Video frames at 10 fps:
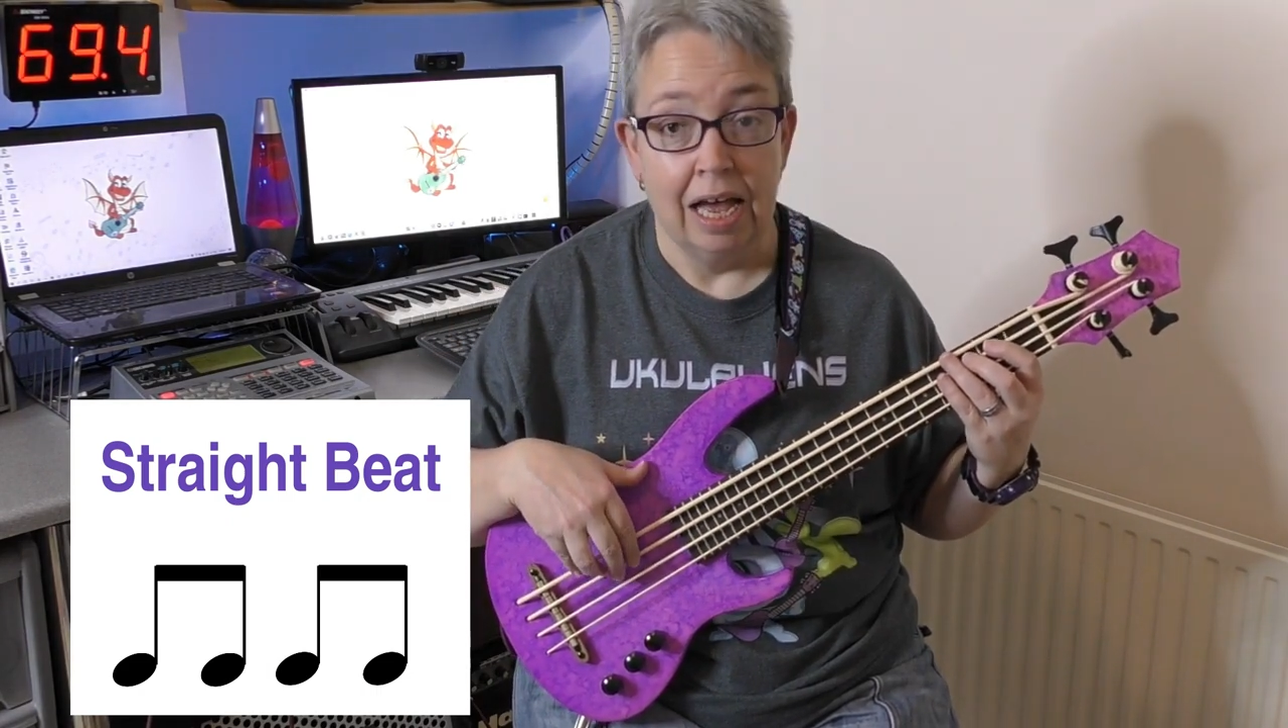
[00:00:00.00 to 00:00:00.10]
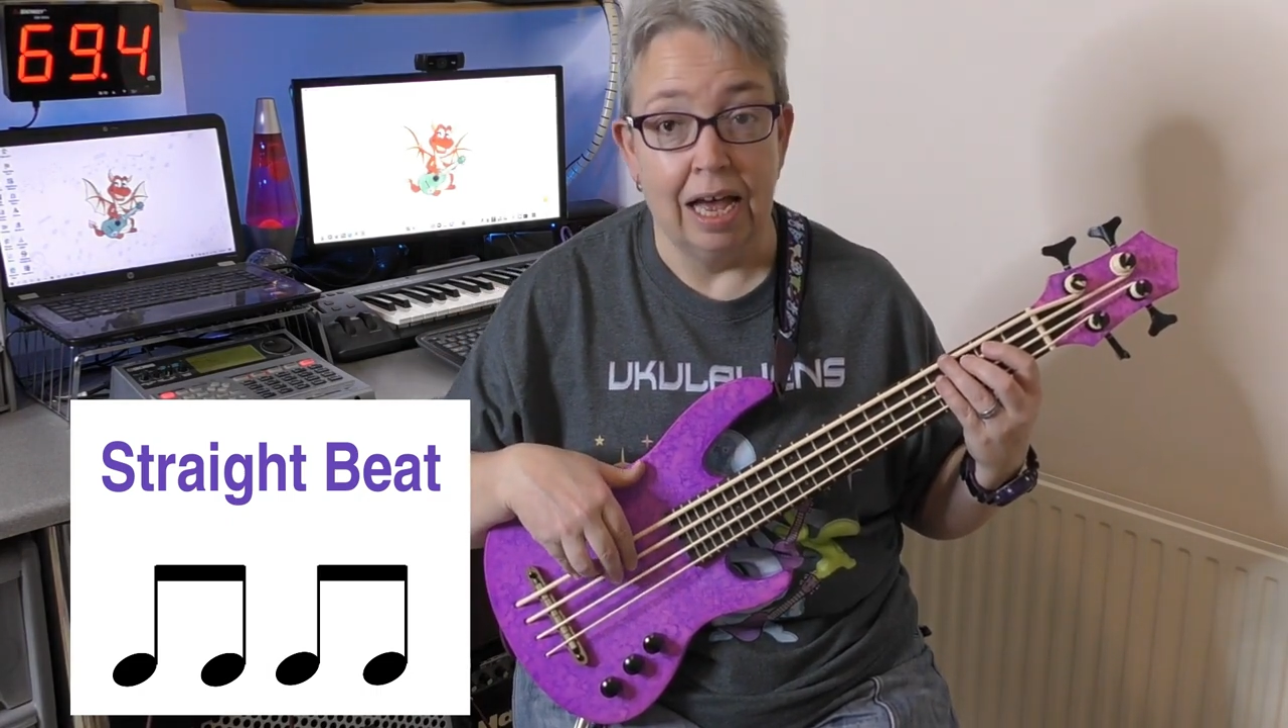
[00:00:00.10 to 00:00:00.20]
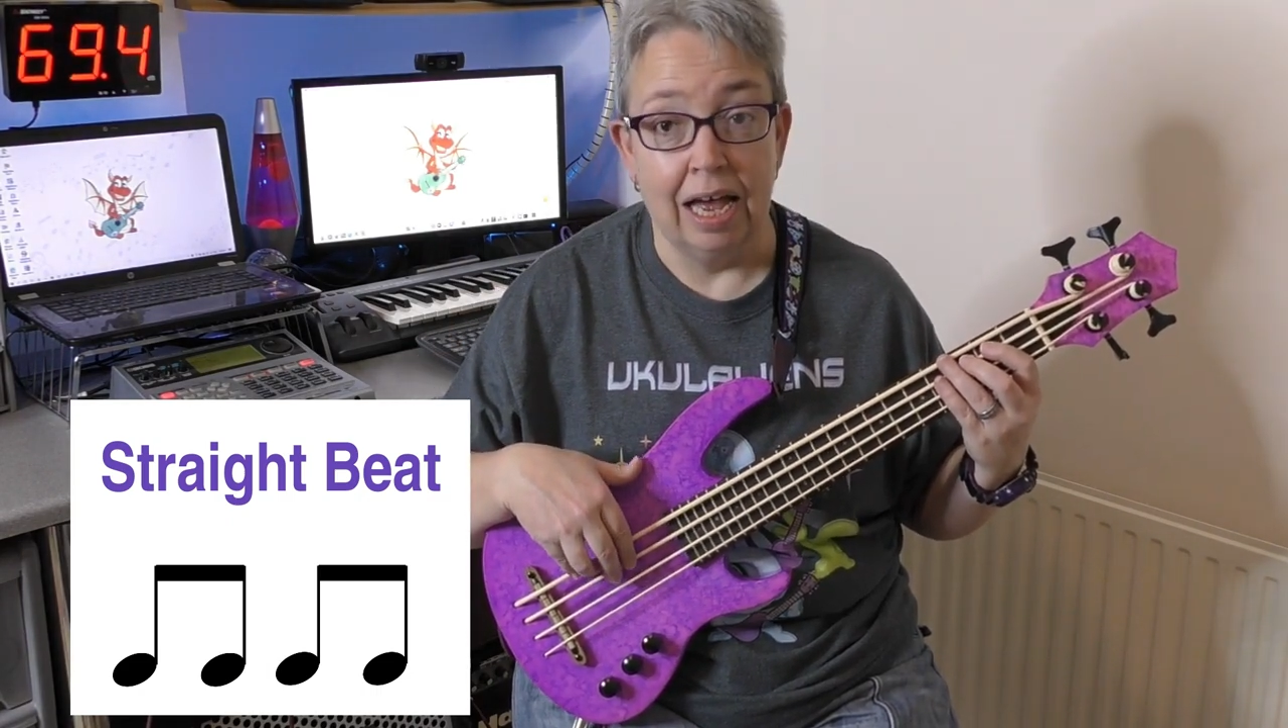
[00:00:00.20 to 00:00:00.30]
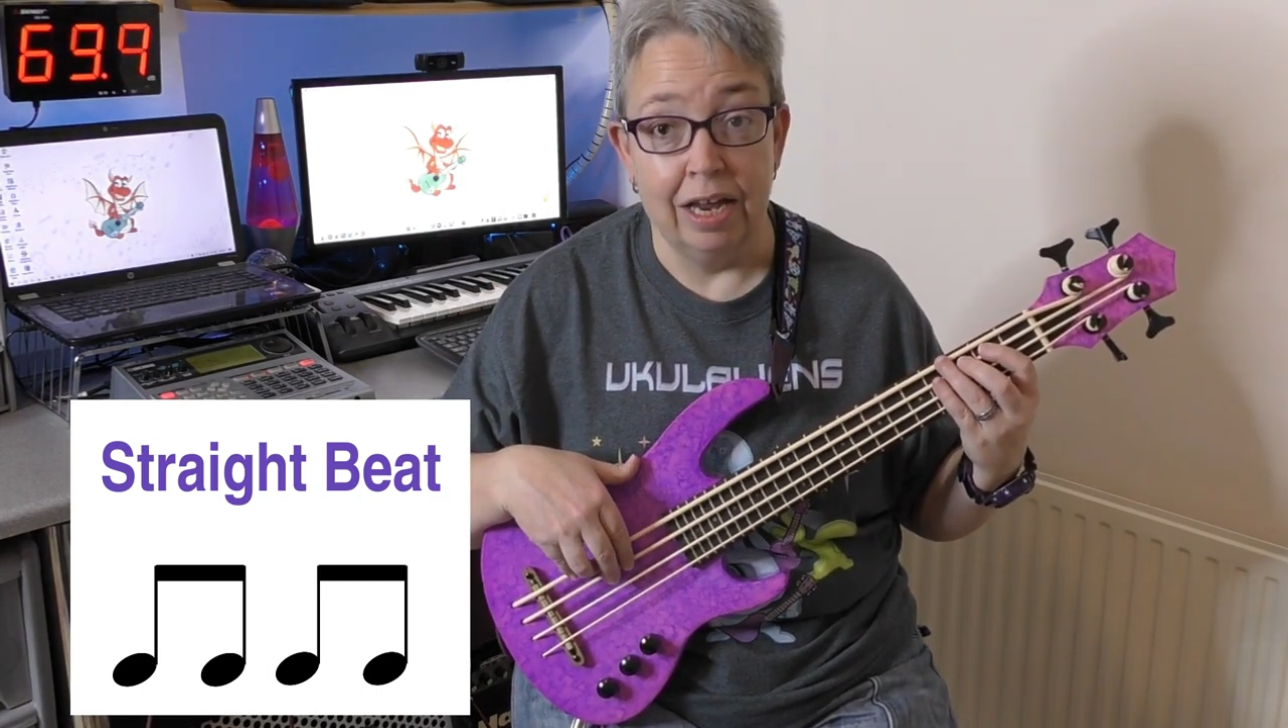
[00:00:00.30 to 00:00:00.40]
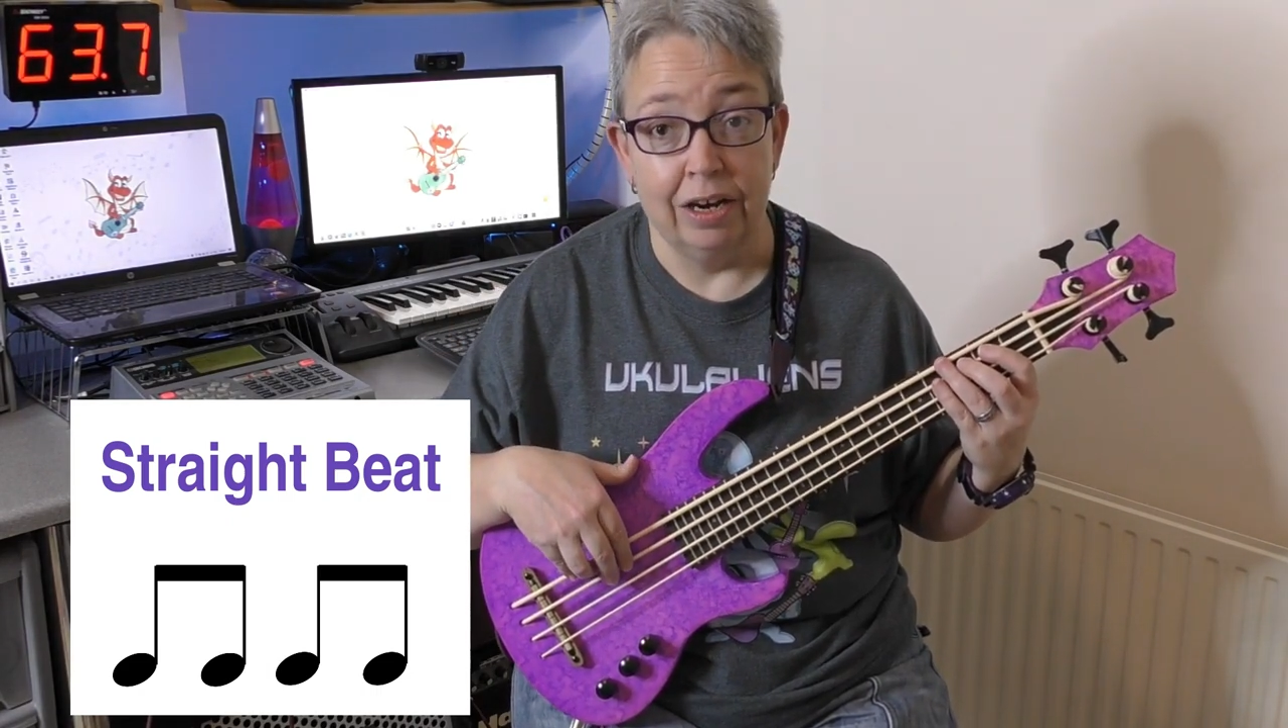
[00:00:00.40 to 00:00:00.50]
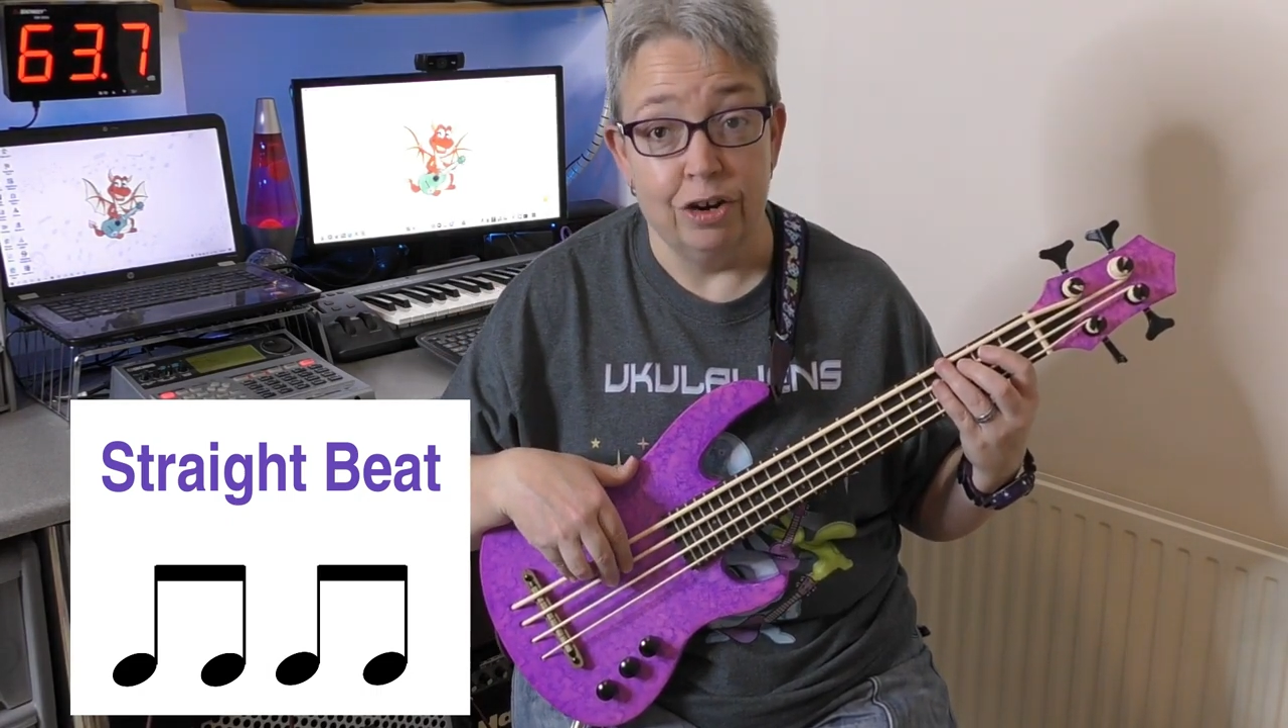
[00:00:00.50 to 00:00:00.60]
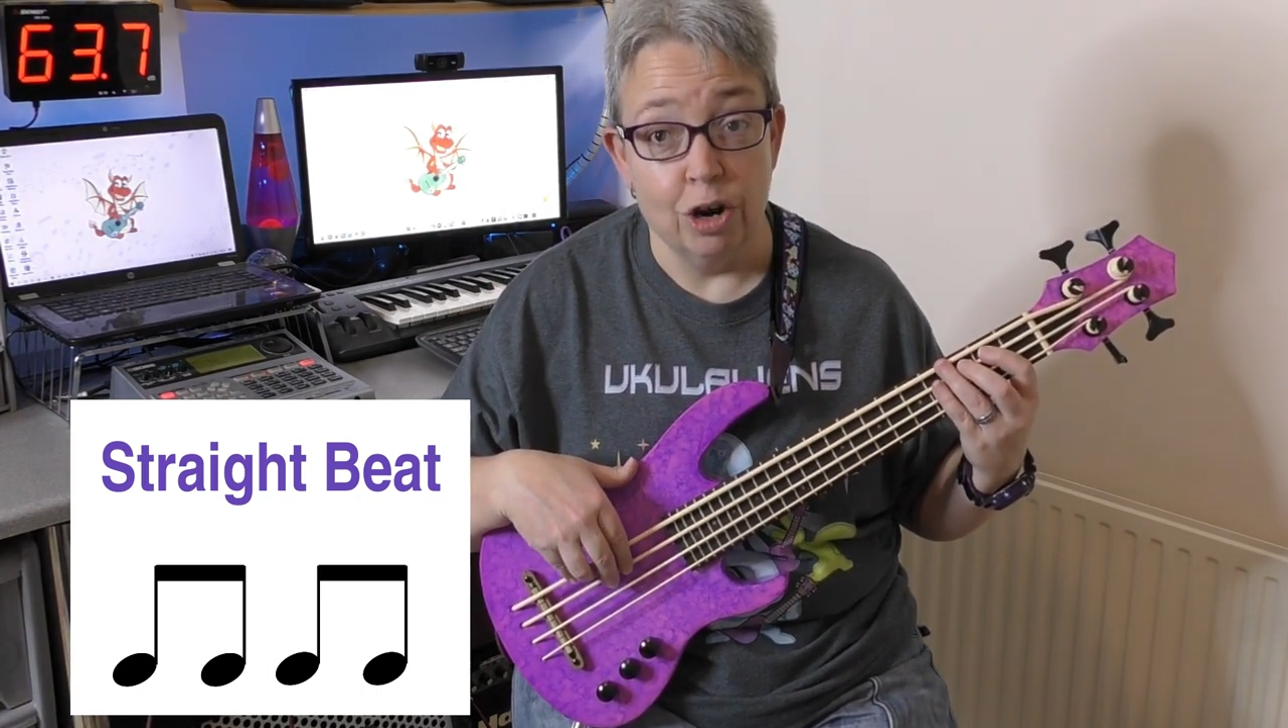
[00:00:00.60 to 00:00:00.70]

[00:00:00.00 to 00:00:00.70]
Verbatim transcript: uh,